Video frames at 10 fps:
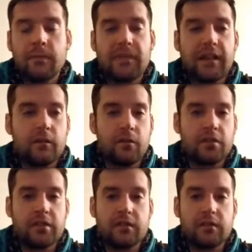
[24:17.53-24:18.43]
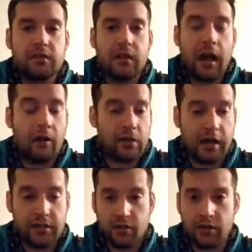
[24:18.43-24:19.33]
It was
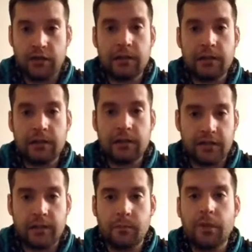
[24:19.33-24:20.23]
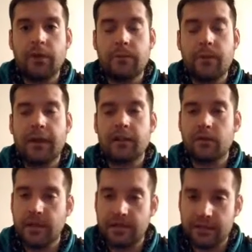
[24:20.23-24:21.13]
I started to get my psychic ability back in
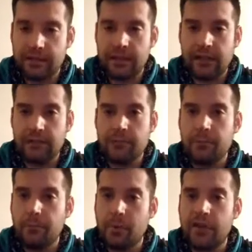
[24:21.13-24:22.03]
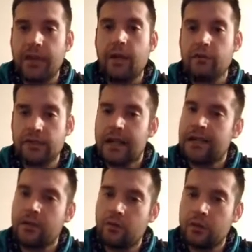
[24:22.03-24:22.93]
2016, but that was kind
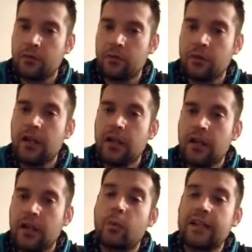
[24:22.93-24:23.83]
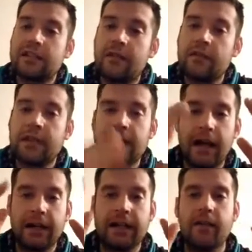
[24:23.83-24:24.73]
of normal. 2017,
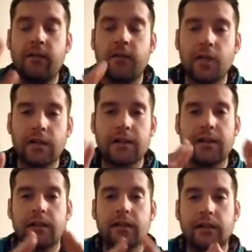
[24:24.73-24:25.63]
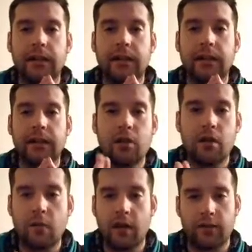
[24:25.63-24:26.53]
I got flooded like
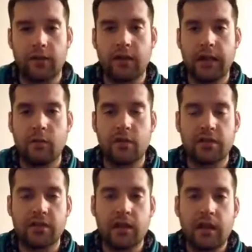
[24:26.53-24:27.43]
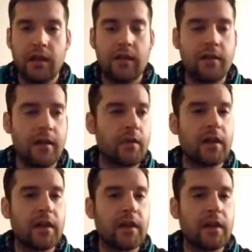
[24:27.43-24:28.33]
no other. It was
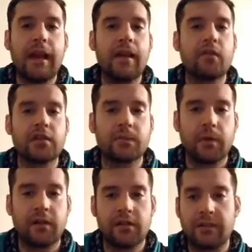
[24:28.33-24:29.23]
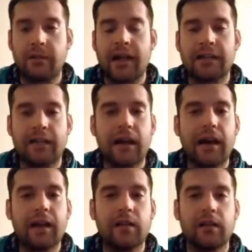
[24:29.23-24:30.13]
nothing I'd ever experienced in my
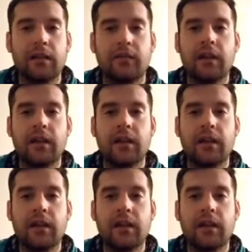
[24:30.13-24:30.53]
entire life.